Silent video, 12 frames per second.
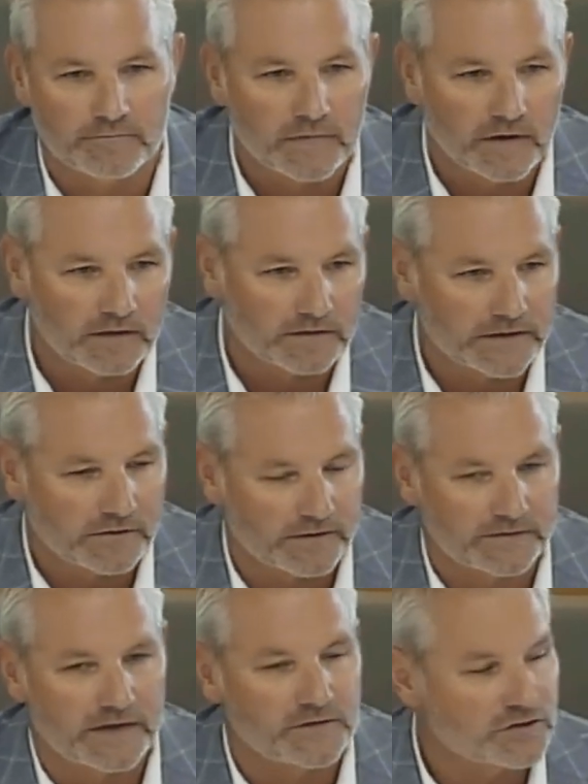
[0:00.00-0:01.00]

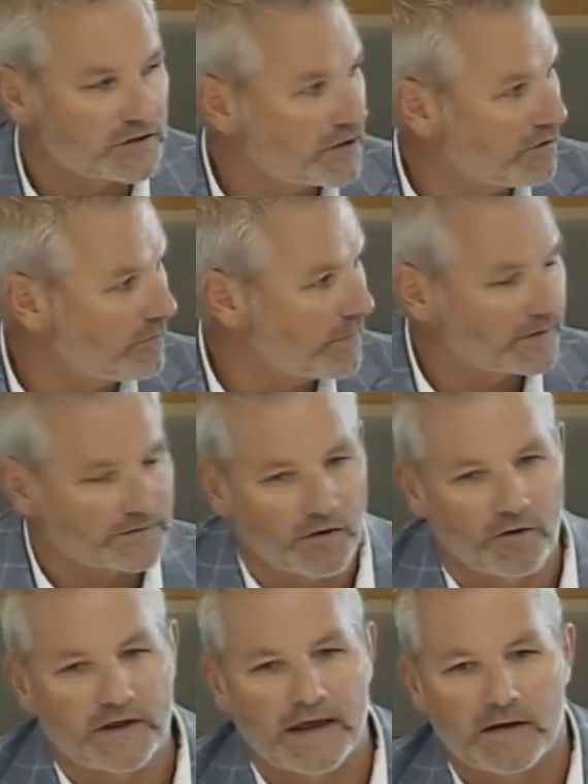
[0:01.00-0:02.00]
legalization here in
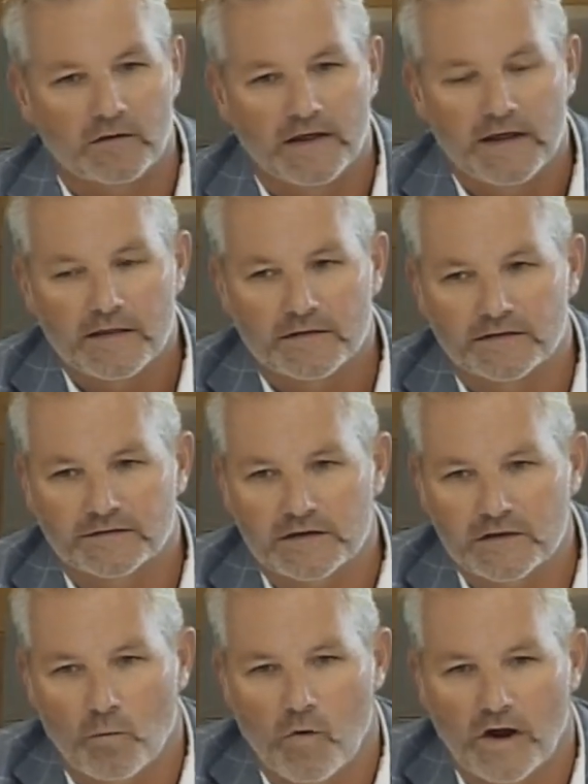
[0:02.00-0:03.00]
Minnesota, and the
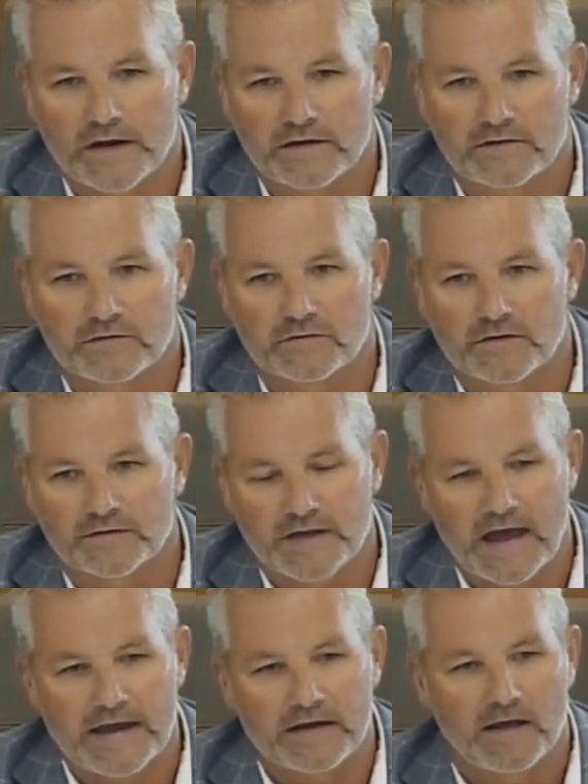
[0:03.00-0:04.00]
city wanting to
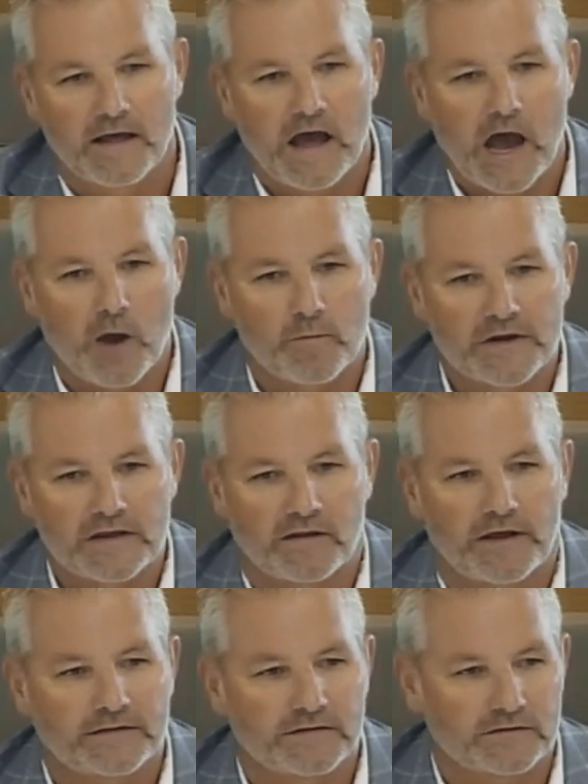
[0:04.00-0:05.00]
decide how many
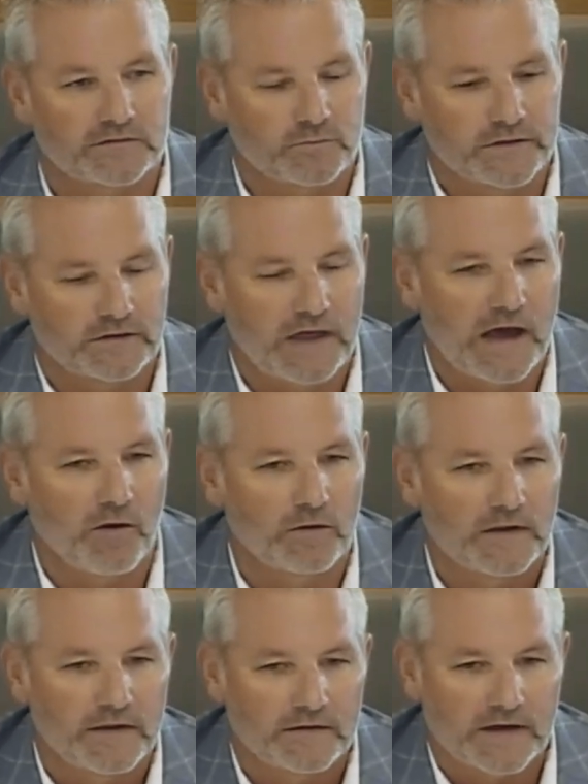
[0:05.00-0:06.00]
licenses we allow.
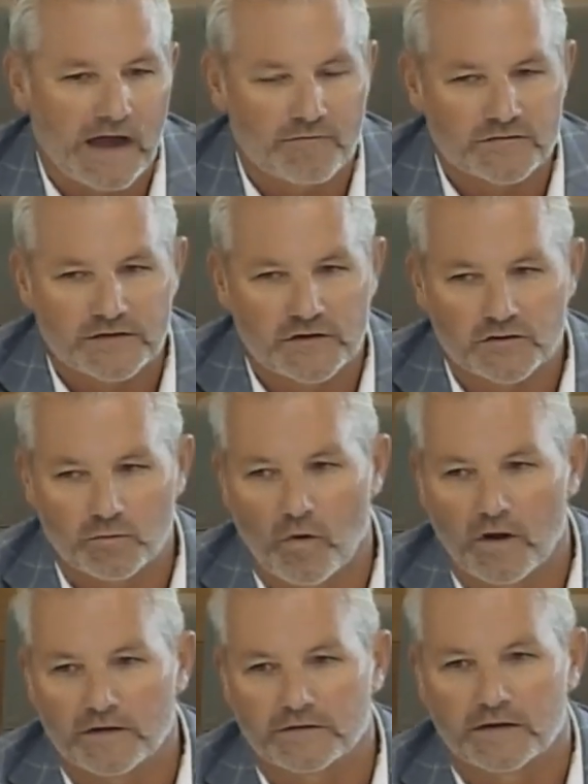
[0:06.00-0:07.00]
The conversation
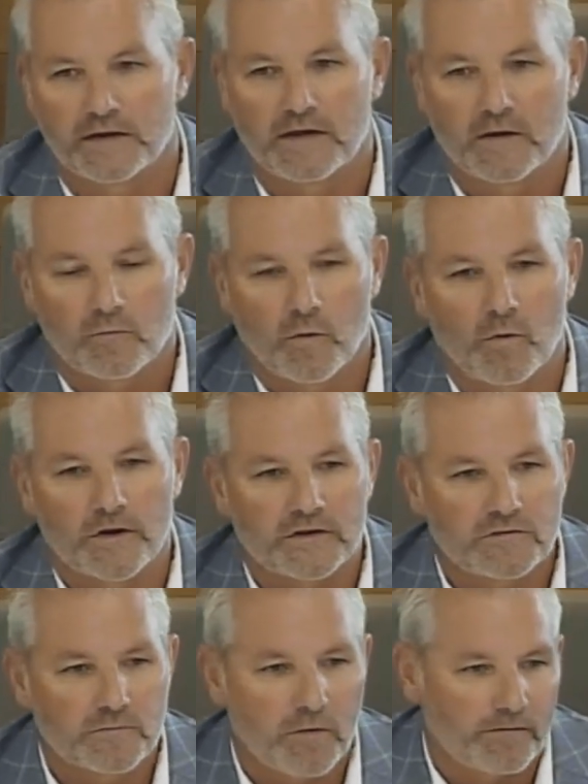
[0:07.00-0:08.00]
was, well, what do
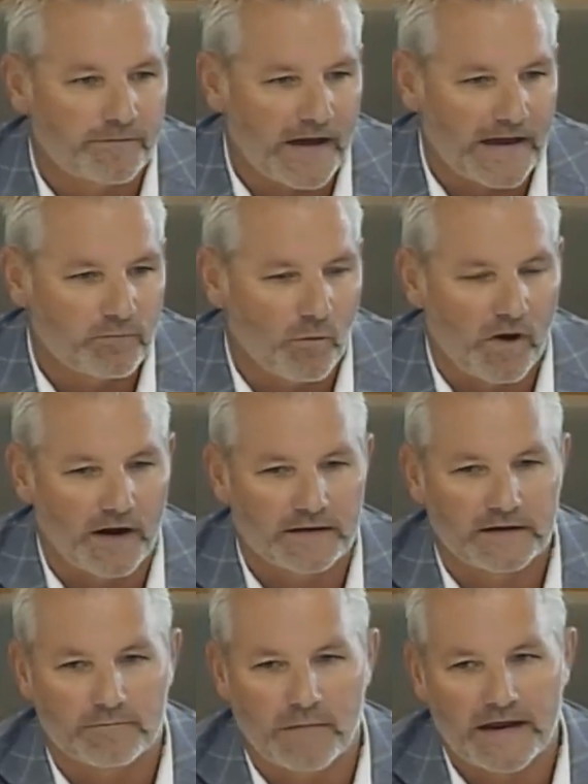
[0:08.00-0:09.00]
you 5
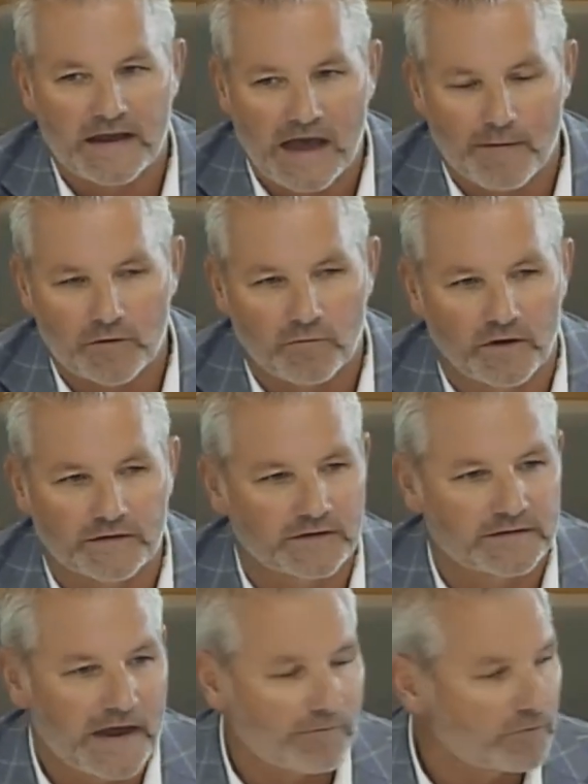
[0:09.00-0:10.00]
want? And my comment
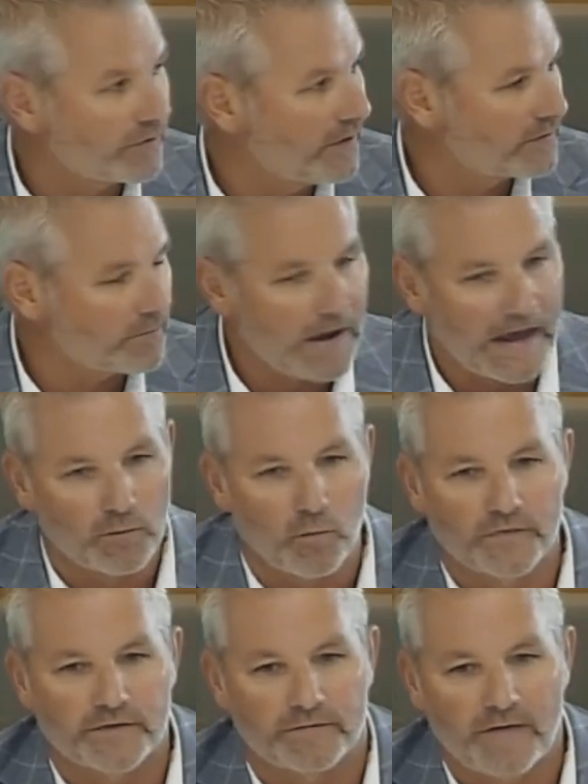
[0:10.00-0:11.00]
was, doesn't matter
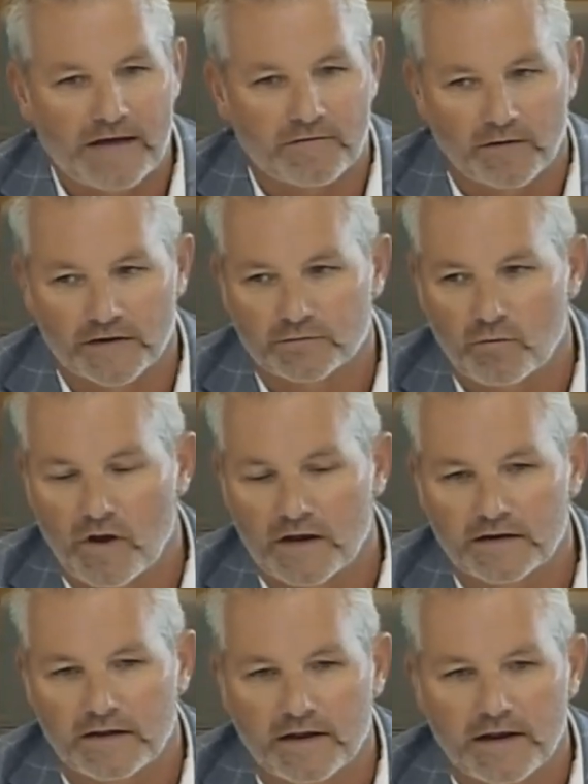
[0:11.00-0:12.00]
what the 5 of us
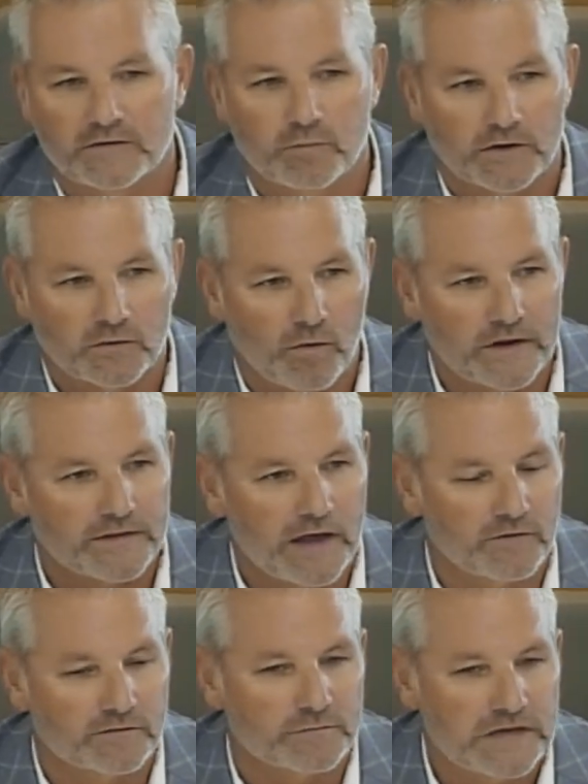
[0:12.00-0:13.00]
want, it's what
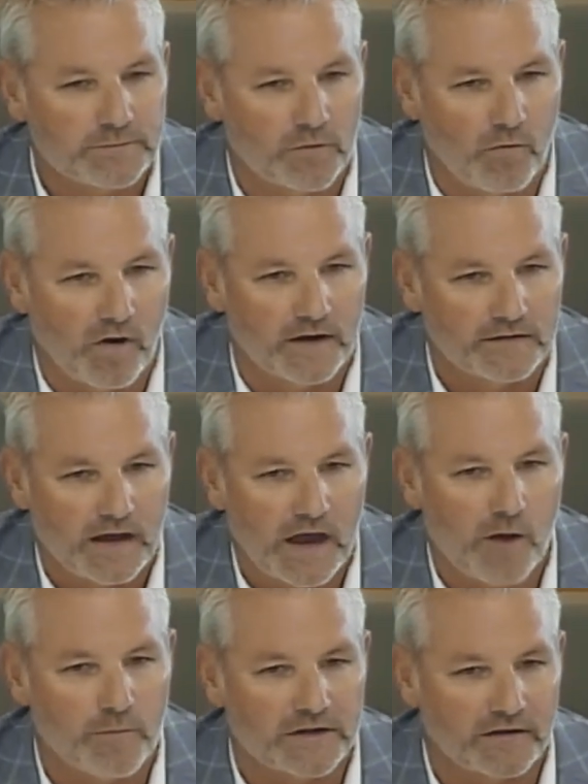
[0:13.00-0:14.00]
20,000 people want.
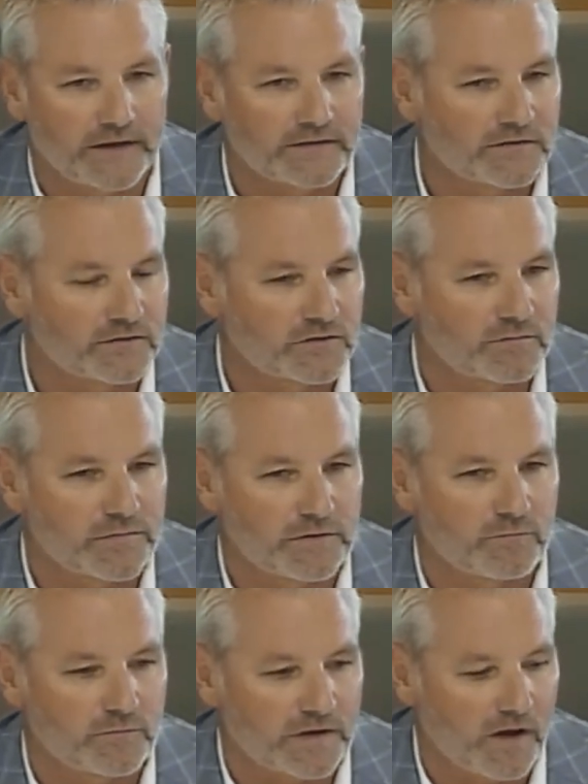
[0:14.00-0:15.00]
How many licenses should
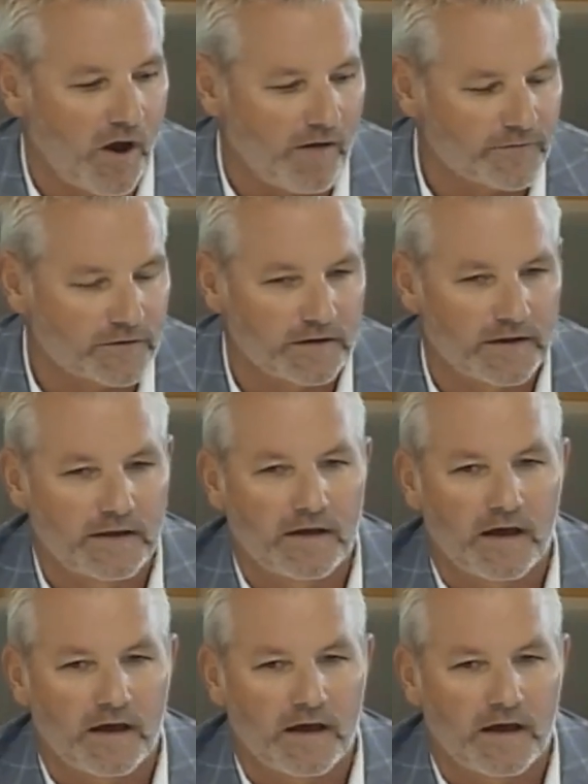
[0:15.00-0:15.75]
we offer?